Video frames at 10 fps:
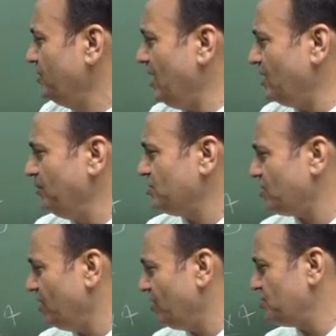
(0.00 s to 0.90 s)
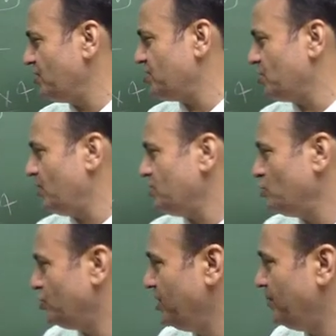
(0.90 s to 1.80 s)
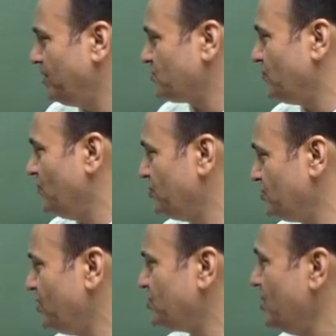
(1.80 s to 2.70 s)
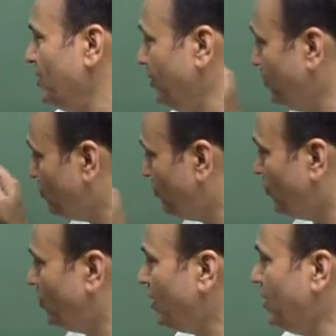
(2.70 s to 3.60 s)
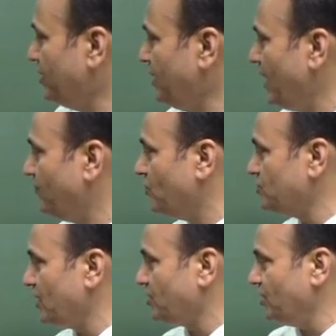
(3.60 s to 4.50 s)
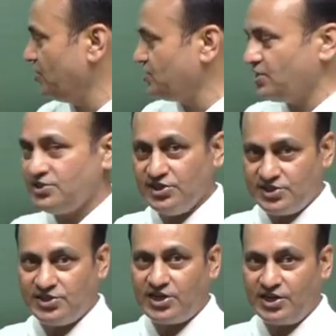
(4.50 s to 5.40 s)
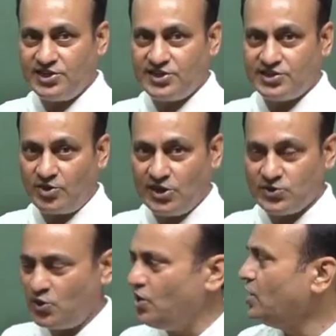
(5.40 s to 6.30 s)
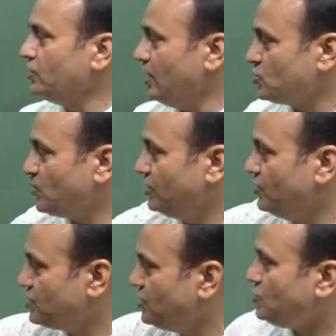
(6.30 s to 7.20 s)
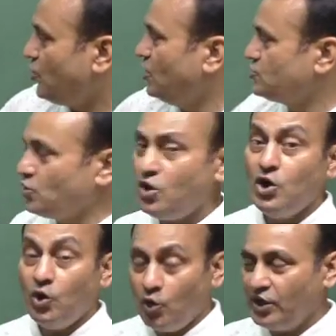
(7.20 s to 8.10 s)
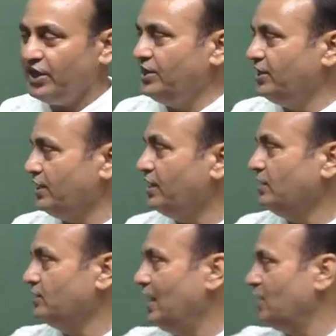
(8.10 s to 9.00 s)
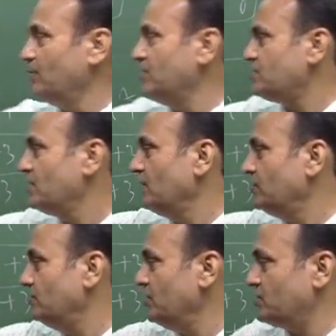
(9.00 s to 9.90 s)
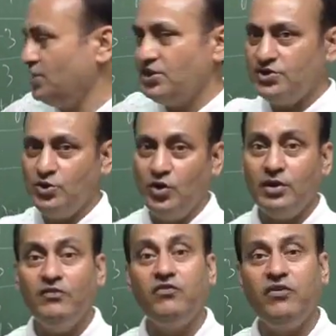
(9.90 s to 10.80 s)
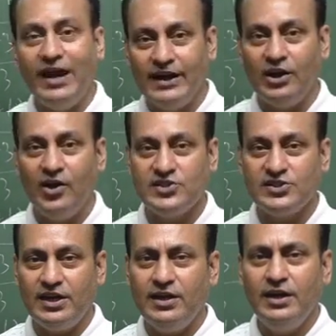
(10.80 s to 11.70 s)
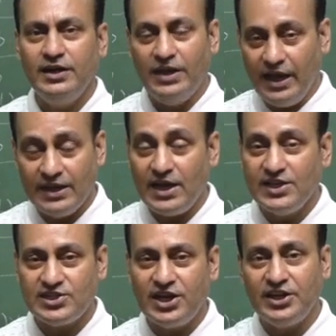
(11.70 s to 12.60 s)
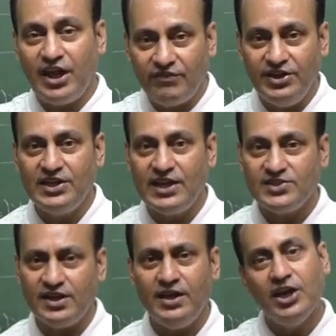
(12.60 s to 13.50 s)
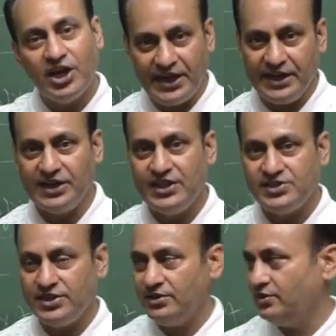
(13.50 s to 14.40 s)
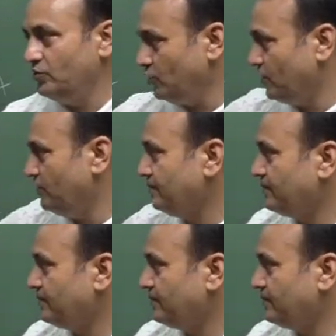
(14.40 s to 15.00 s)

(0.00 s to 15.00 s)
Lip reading: That means 36 equals to 3 plus 4, 6 into 4, 9 4 ja 36. This is 36 also. That's why this is also okay here. That means this is your final answer. An answer, definite answer, correct answer. Note down.